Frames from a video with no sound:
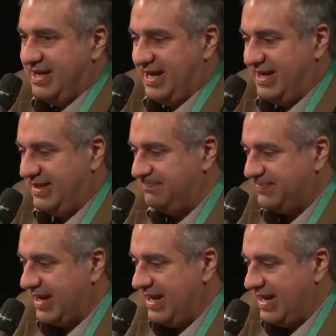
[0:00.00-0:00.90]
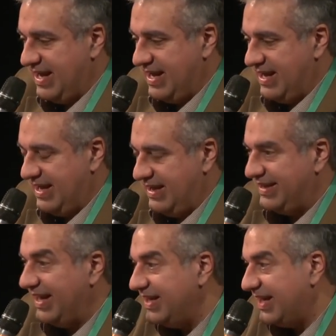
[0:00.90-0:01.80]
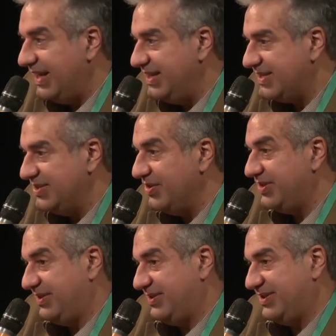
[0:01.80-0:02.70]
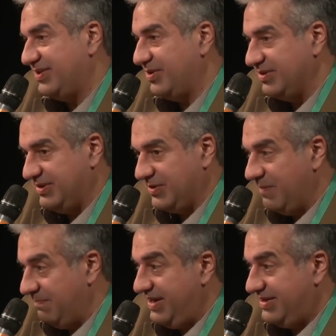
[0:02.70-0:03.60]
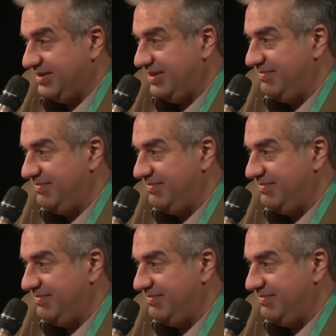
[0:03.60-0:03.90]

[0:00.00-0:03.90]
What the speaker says: And technically, it's not so complex.